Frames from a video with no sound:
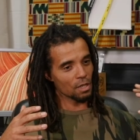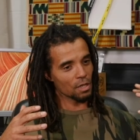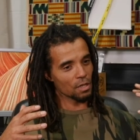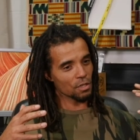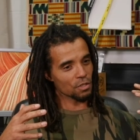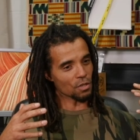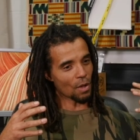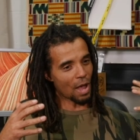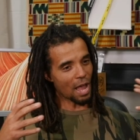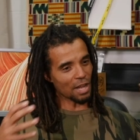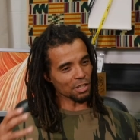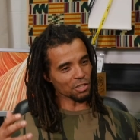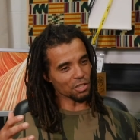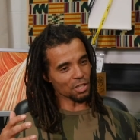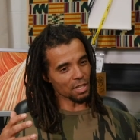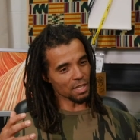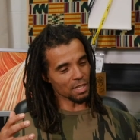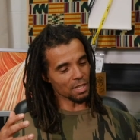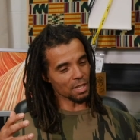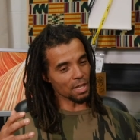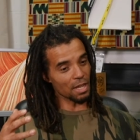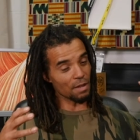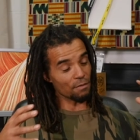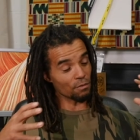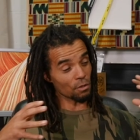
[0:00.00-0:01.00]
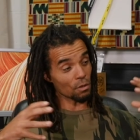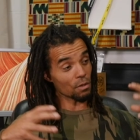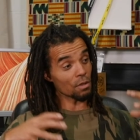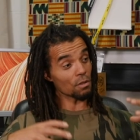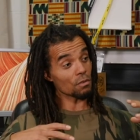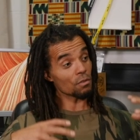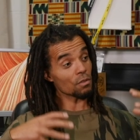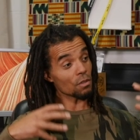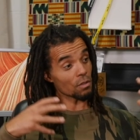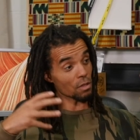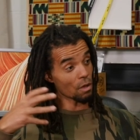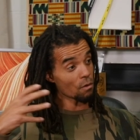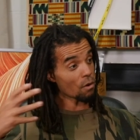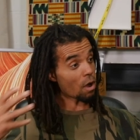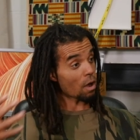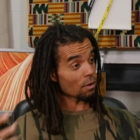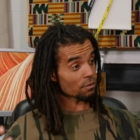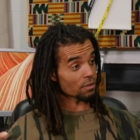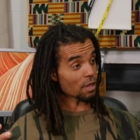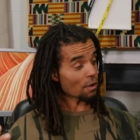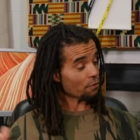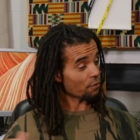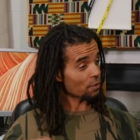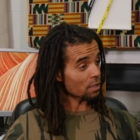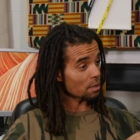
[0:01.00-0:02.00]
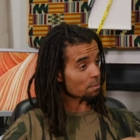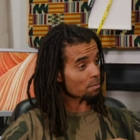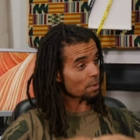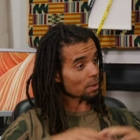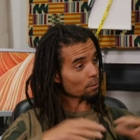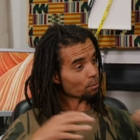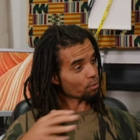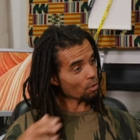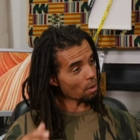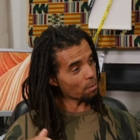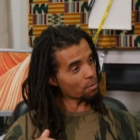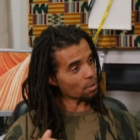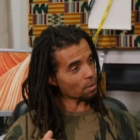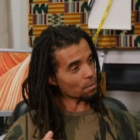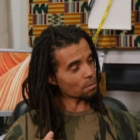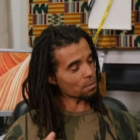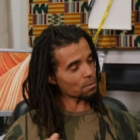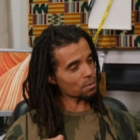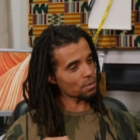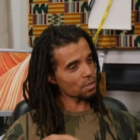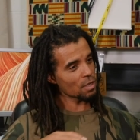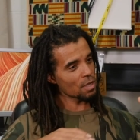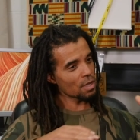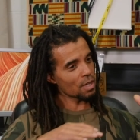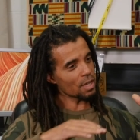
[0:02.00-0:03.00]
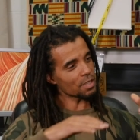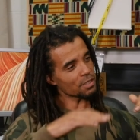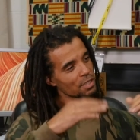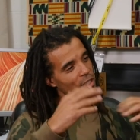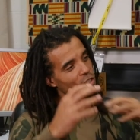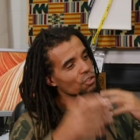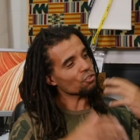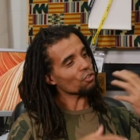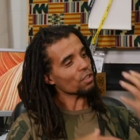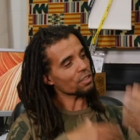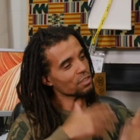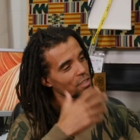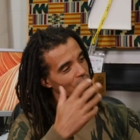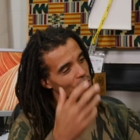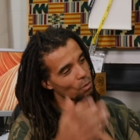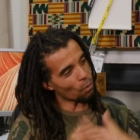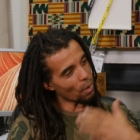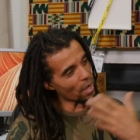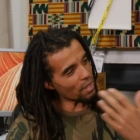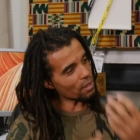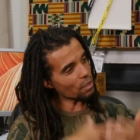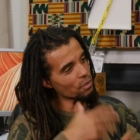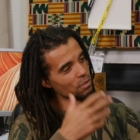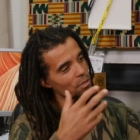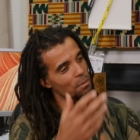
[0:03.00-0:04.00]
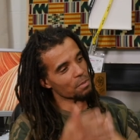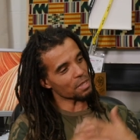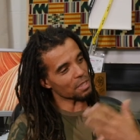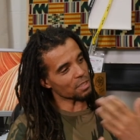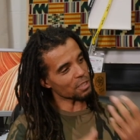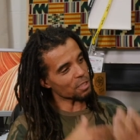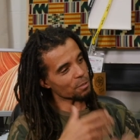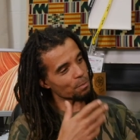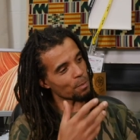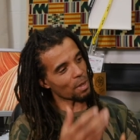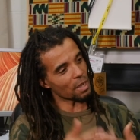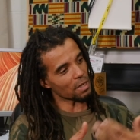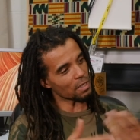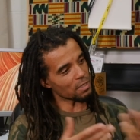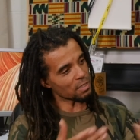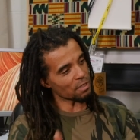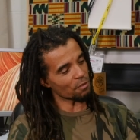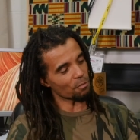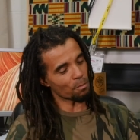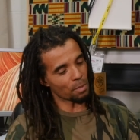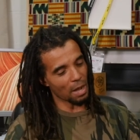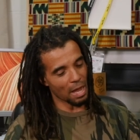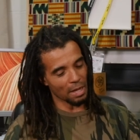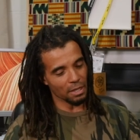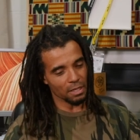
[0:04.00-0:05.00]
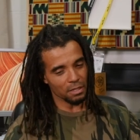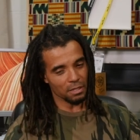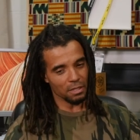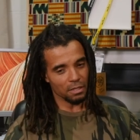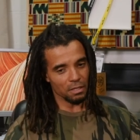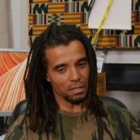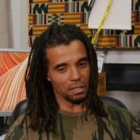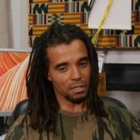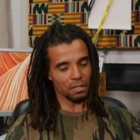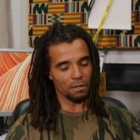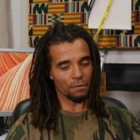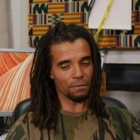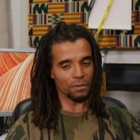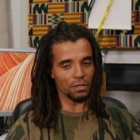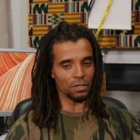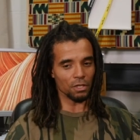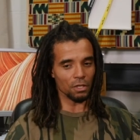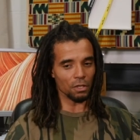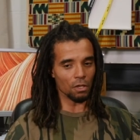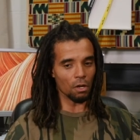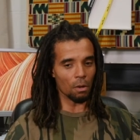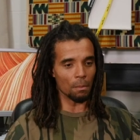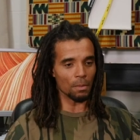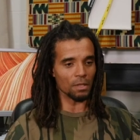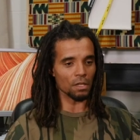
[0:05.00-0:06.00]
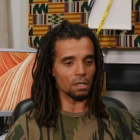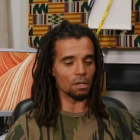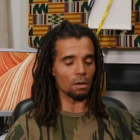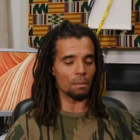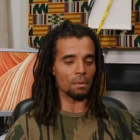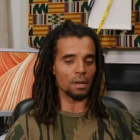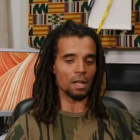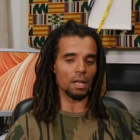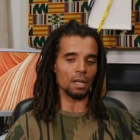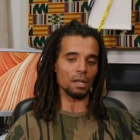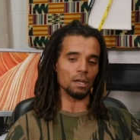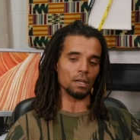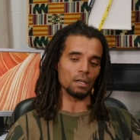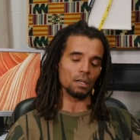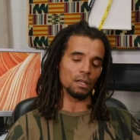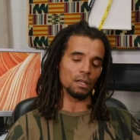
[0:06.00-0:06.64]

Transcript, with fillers: So actually, even though there are definitely big problems, it's interesting the way those are being spun as if blackness is a sufficient common denominator.